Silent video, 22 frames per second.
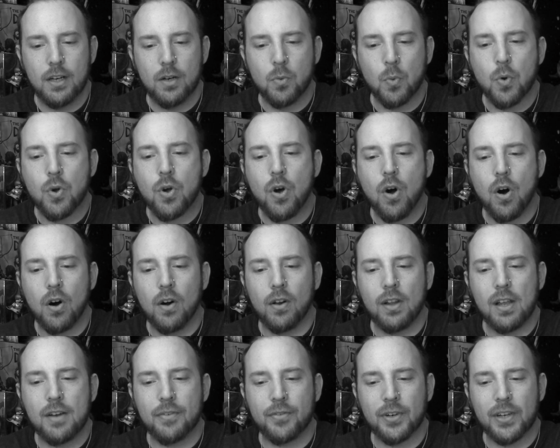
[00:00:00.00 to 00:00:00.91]
Will
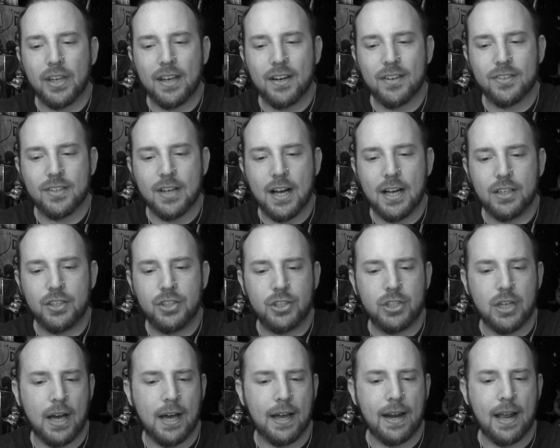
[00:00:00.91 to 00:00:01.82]
Carl ever get his eyes
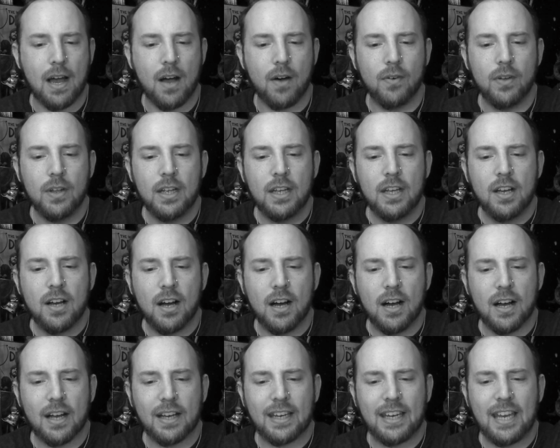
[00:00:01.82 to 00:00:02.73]
shot out?
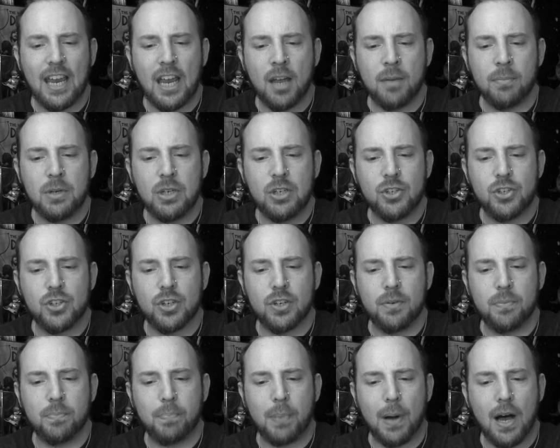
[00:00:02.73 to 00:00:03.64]
Cammy
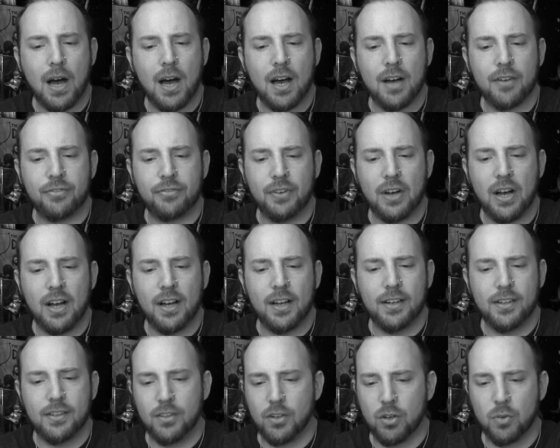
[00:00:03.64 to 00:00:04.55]
Jun Pa
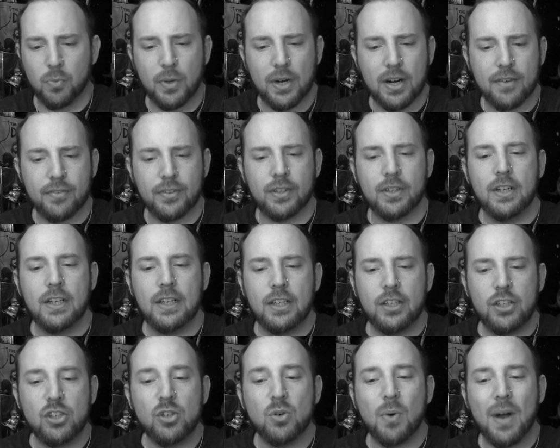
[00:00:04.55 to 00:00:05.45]
Than or whatever,
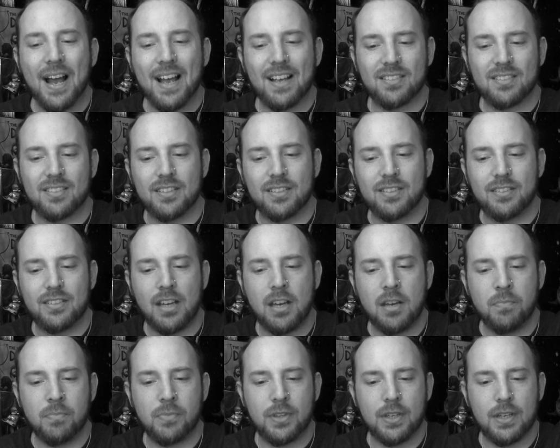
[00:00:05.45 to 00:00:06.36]
you asked the
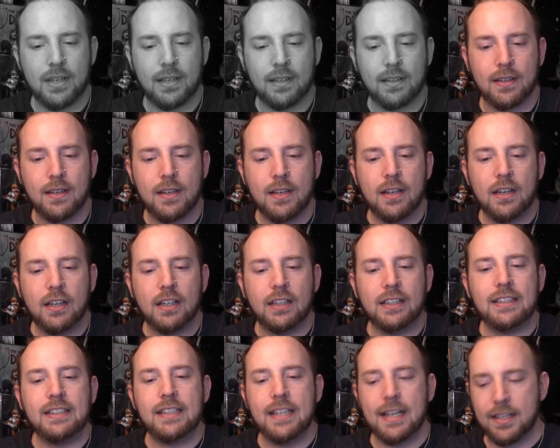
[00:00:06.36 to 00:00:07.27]
same thing.
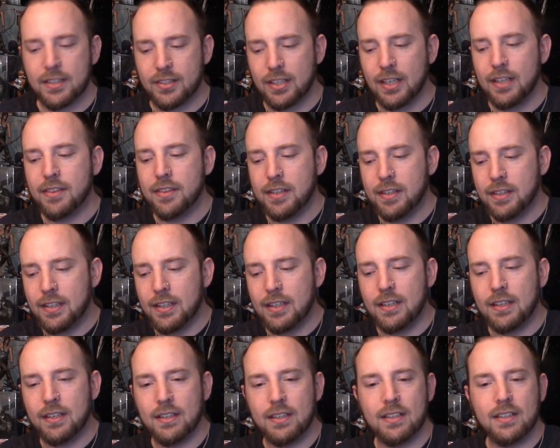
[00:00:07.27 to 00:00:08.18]
Yes, I think it
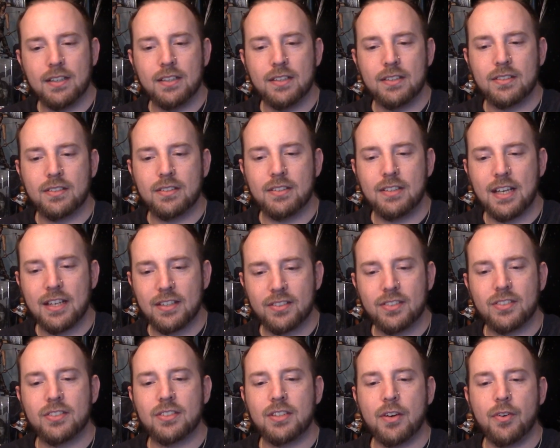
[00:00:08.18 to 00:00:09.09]
is
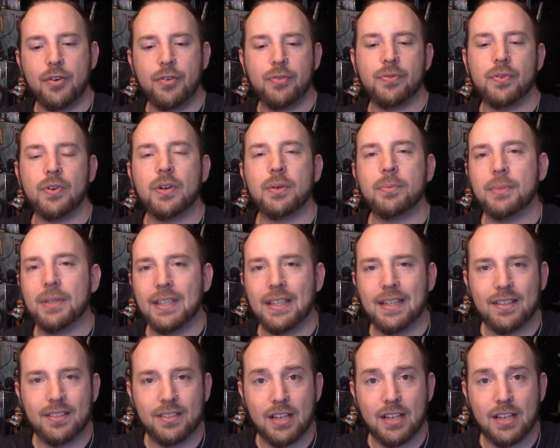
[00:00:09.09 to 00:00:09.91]
necessary for him to get his